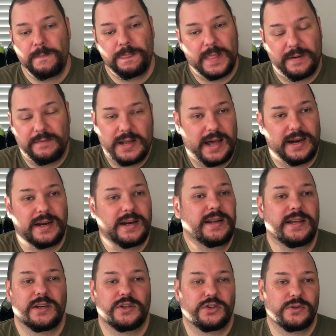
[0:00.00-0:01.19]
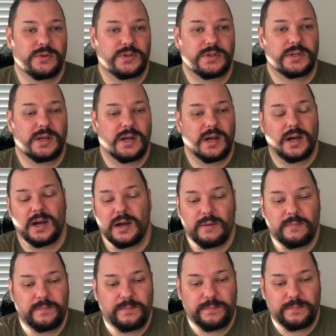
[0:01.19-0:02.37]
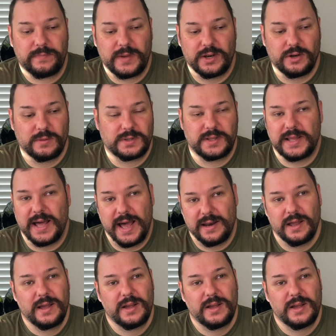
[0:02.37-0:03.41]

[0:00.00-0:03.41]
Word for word: Have not had any issues um, in terms of that.